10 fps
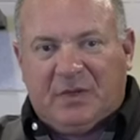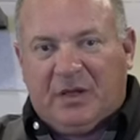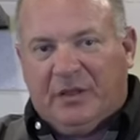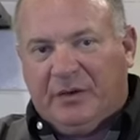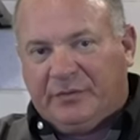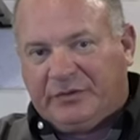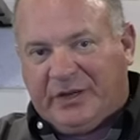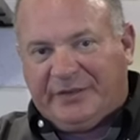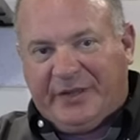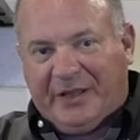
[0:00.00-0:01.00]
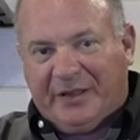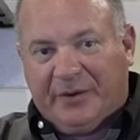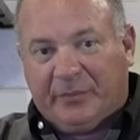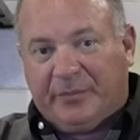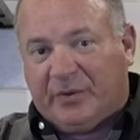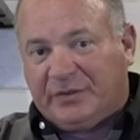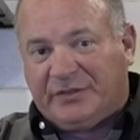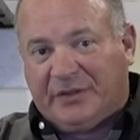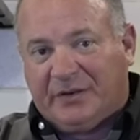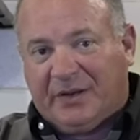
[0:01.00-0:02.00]
Hello, John Talley here with
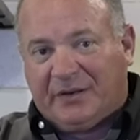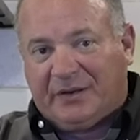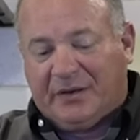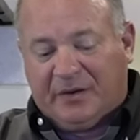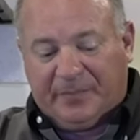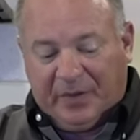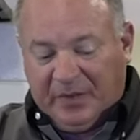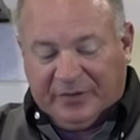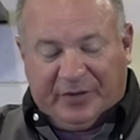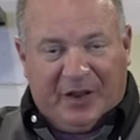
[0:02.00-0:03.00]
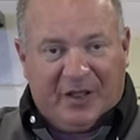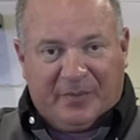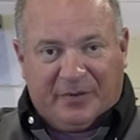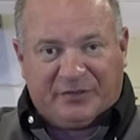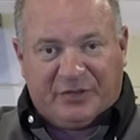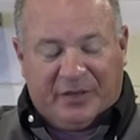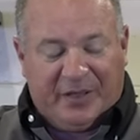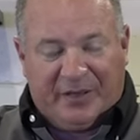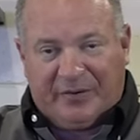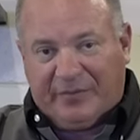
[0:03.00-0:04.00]
Partzilla.com. Today I'm going to show you
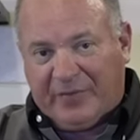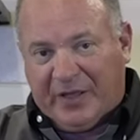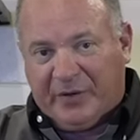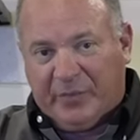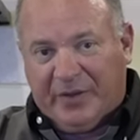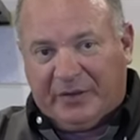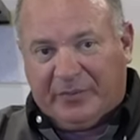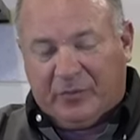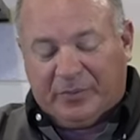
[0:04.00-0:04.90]
how to evaluate and